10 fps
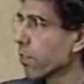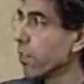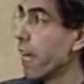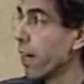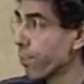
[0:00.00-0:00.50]

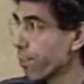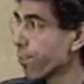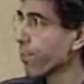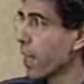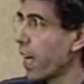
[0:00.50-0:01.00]
Yeah.
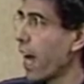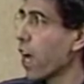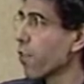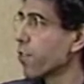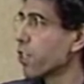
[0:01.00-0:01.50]
I
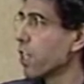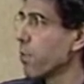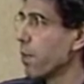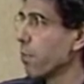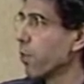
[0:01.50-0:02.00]
often see
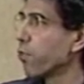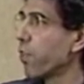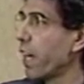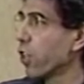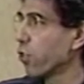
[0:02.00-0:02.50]
people
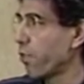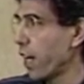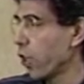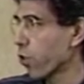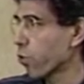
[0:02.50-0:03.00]
fail to
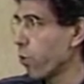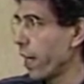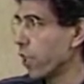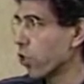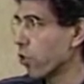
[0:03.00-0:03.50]
follow through
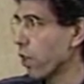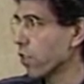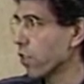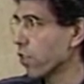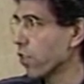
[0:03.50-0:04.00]
on
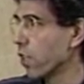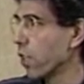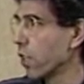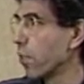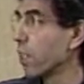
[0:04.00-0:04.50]
instructions,
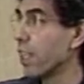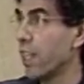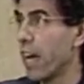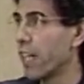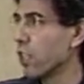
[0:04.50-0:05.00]
but the
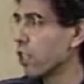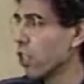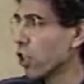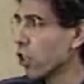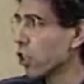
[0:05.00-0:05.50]
client
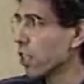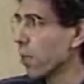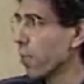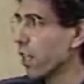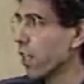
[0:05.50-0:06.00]
still learns
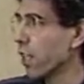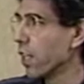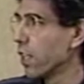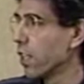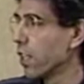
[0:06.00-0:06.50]
something.
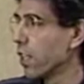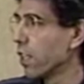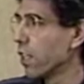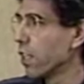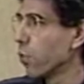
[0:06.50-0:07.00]

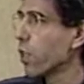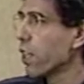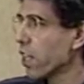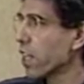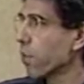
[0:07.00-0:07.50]
What do you
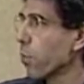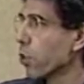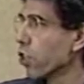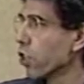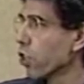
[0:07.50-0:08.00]
think a
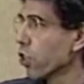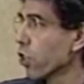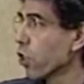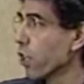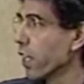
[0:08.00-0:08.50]
person's
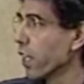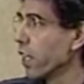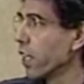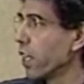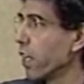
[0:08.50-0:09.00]
learning
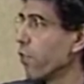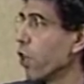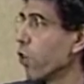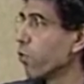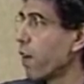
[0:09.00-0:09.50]
if you
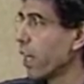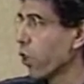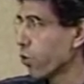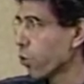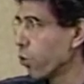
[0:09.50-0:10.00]
don't follow
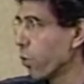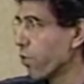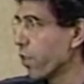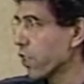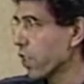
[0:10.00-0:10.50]
through with
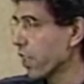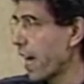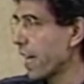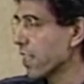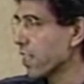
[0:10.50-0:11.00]
physical
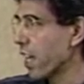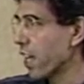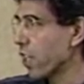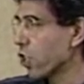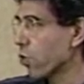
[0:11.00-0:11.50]
guidance on
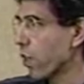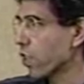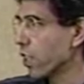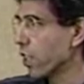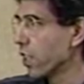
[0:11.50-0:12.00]
an
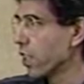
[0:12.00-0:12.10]
instruction?